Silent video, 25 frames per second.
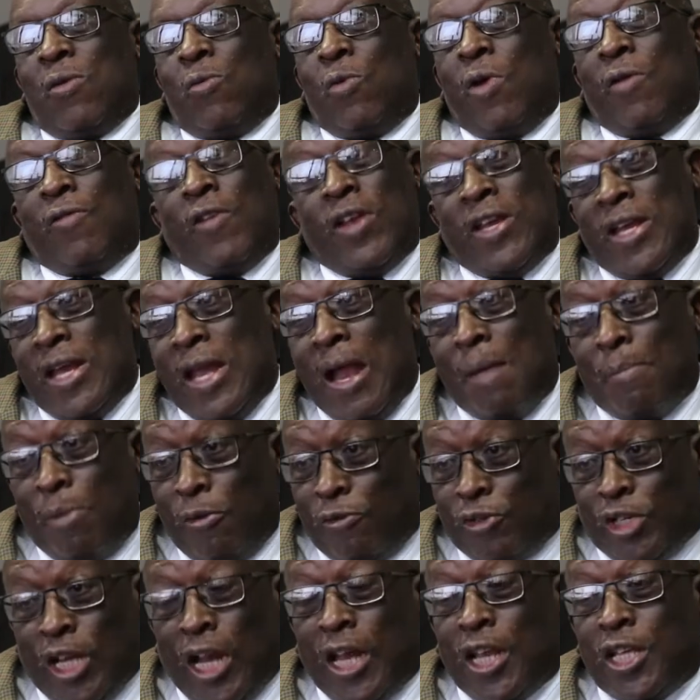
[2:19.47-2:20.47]
We've had a number
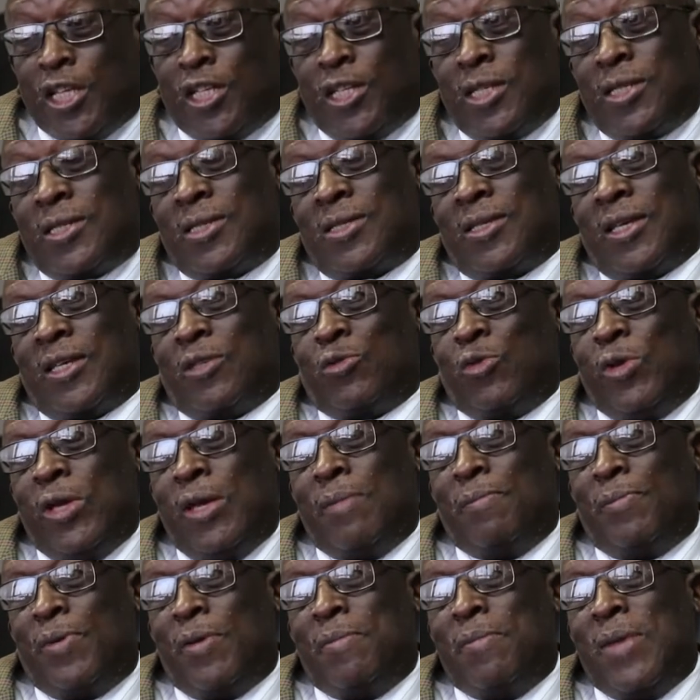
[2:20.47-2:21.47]
of challenges as
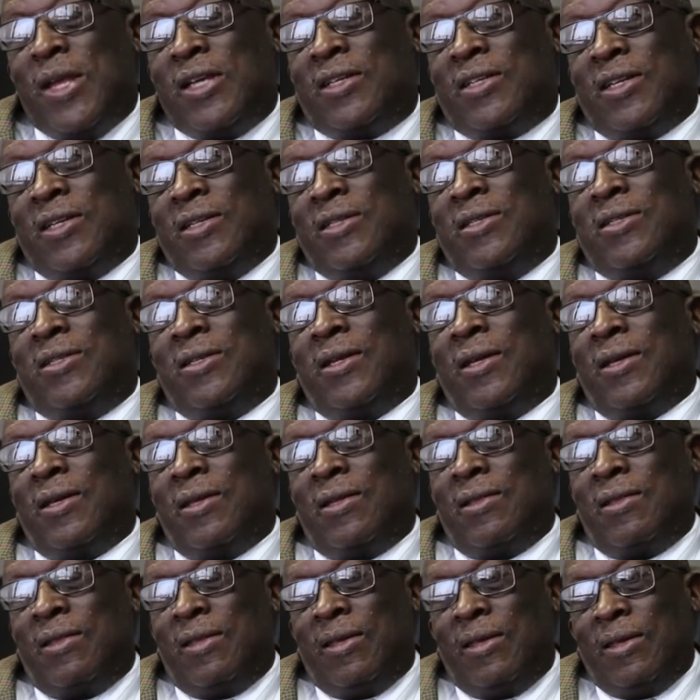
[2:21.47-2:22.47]
we implemented
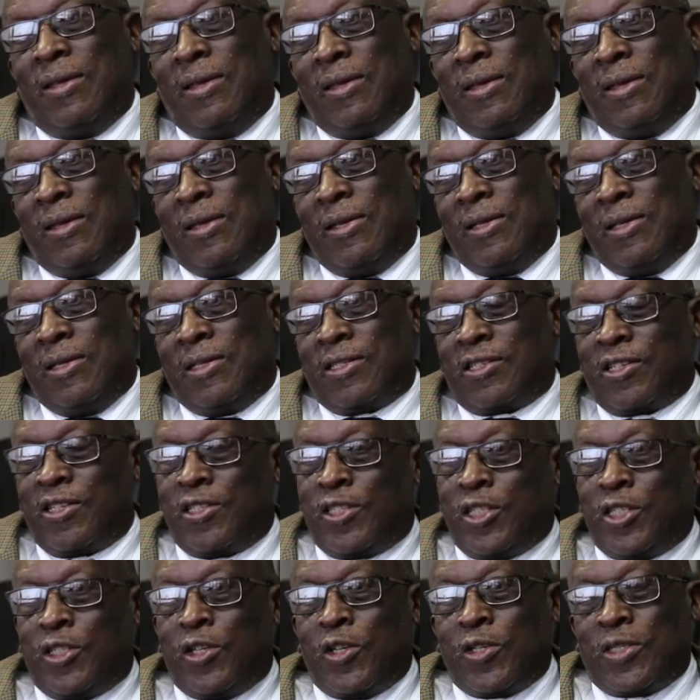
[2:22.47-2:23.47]
the
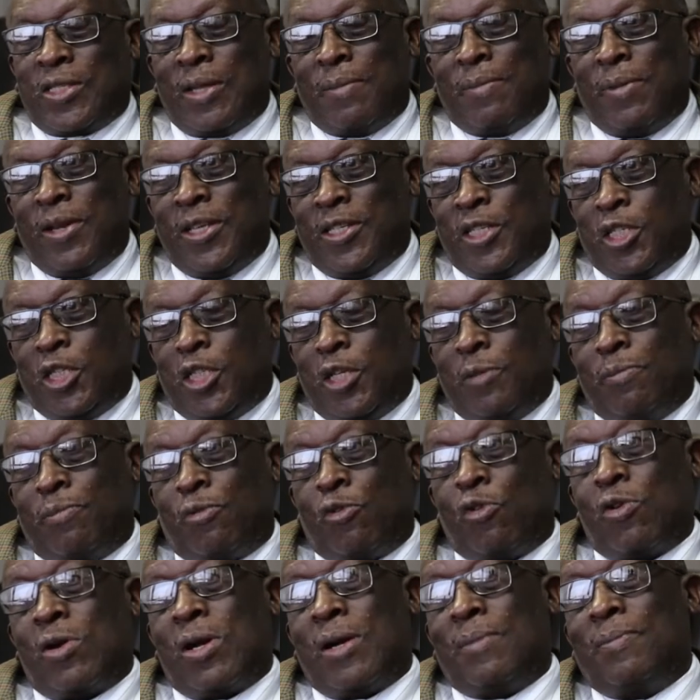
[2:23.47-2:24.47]
transitional stabilization
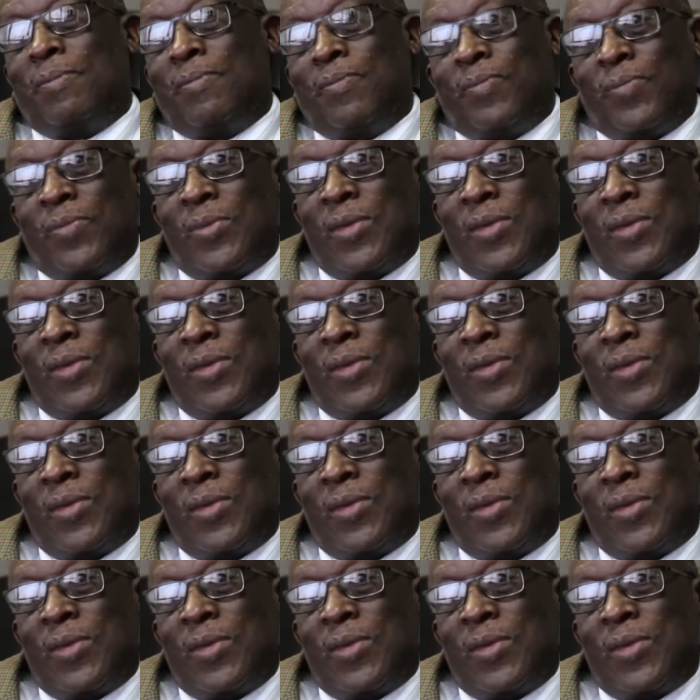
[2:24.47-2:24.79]
program.